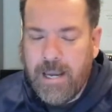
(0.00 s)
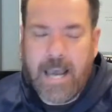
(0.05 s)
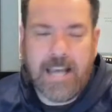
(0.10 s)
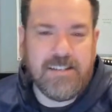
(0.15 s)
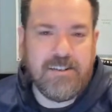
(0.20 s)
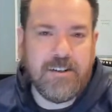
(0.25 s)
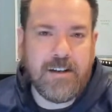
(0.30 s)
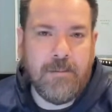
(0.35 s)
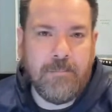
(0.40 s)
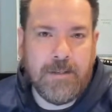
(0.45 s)

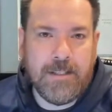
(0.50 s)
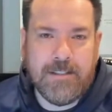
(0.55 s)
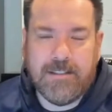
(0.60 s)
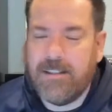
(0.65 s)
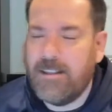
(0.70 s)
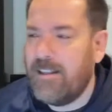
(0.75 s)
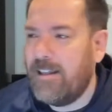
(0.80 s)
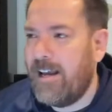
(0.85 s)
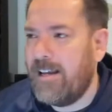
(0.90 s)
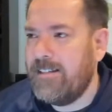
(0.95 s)
as you're coming
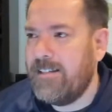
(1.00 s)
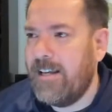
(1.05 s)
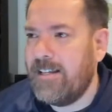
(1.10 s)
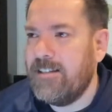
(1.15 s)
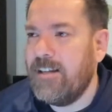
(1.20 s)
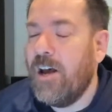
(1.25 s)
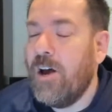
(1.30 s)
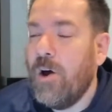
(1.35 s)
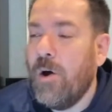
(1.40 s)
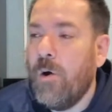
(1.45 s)
to the United
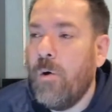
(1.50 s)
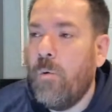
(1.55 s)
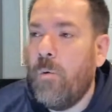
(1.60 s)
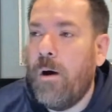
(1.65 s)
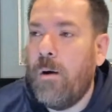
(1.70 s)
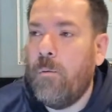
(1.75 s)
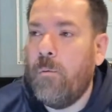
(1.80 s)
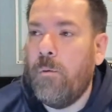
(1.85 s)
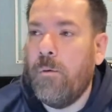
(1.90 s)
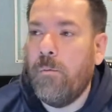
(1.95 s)
States.
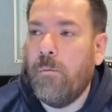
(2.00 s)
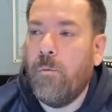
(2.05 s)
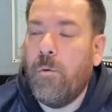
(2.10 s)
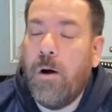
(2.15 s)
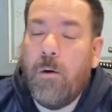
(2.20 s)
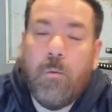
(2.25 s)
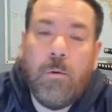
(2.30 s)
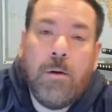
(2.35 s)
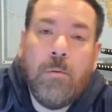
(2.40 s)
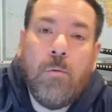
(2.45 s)

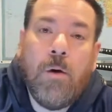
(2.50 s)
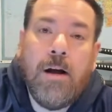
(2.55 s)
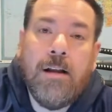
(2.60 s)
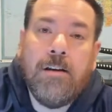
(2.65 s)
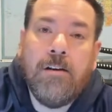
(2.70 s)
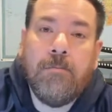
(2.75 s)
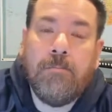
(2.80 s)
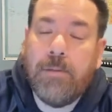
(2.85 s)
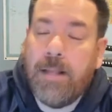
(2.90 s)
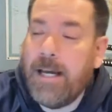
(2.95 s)
What we
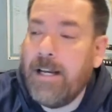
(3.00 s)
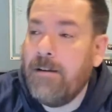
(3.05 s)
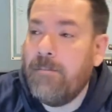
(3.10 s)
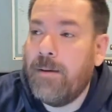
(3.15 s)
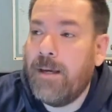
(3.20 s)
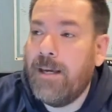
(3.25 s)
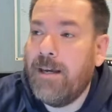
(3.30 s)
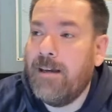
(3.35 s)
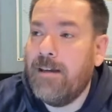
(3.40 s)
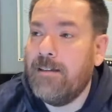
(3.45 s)
want your plan to
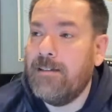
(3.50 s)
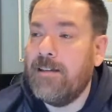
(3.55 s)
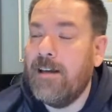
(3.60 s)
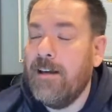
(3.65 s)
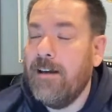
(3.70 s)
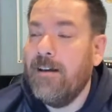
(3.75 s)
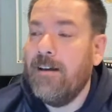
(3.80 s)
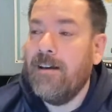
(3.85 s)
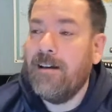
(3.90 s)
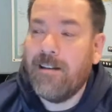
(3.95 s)
be is
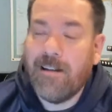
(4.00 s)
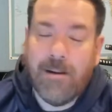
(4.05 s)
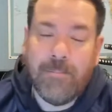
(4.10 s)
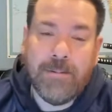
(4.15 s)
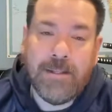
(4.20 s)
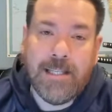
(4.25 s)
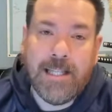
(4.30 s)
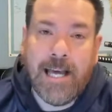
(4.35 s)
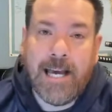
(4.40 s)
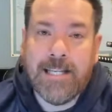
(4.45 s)
come
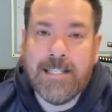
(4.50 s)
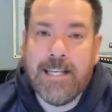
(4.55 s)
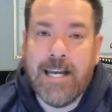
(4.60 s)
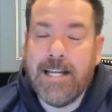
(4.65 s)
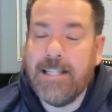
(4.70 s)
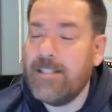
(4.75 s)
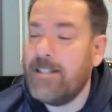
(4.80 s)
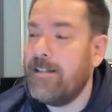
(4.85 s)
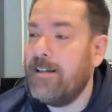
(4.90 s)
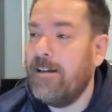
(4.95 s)
to the United
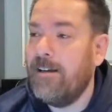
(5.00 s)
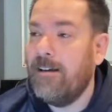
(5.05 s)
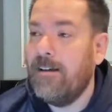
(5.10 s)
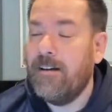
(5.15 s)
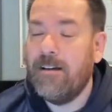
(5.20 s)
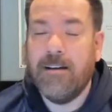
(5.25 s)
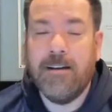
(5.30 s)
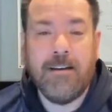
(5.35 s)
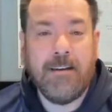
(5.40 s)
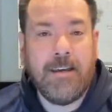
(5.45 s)
States,
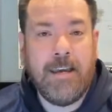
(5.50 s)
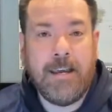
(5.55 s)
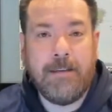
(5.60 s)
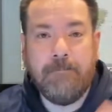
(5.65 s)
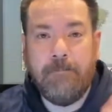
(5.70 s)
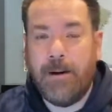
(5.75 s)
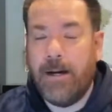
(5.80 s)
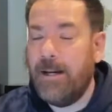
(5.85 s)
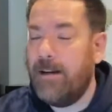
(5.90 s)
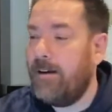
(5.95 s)

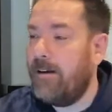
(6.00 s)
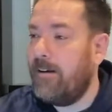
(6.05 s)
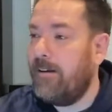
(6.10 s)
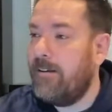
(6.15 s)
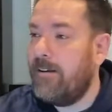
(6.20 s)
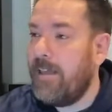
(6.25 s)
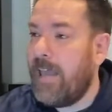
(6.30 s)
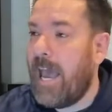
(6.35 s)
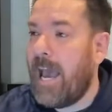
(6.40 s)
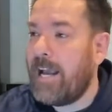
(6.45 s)
kick butt
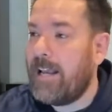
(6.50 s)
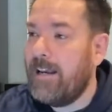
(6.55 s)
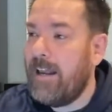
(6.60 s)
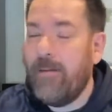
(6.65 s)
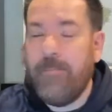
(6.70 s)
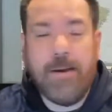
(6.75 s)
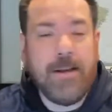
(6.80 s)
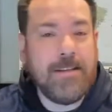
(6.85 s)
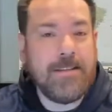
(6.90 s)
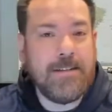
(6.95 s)
in
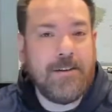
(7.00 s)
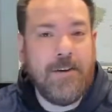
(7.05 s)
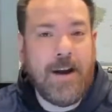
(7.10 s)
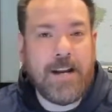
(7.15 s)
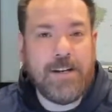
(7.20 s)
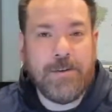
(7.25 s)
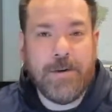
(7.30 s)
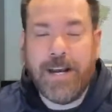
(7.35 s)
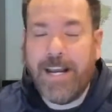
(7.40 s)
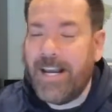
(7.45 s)
academics,
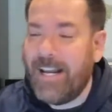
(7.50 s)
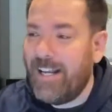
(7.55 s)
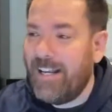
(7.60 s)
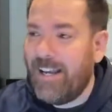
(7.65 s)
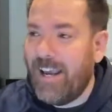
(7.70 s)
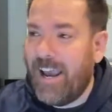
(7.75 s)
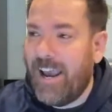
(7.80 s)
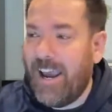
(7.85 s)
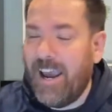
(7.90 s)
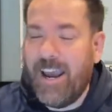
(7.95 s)
graduate,
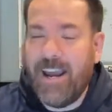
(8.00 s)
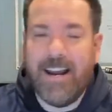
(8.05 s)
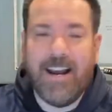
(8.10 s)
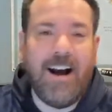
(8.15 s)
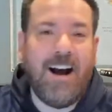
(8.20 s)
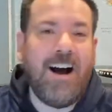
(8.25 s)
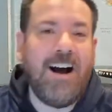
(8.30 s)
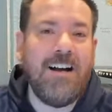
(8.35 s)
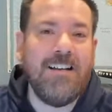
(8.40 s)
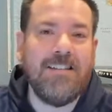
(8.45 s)
yay,
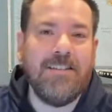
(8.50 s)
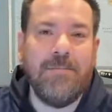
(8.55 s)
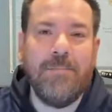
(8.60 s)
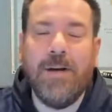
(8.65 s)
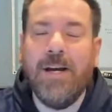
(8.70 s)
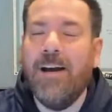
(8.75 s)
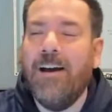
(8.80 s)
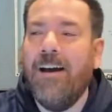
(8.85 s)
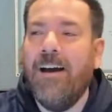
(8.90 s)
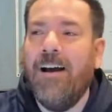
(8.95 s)

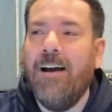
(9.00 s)
awesome.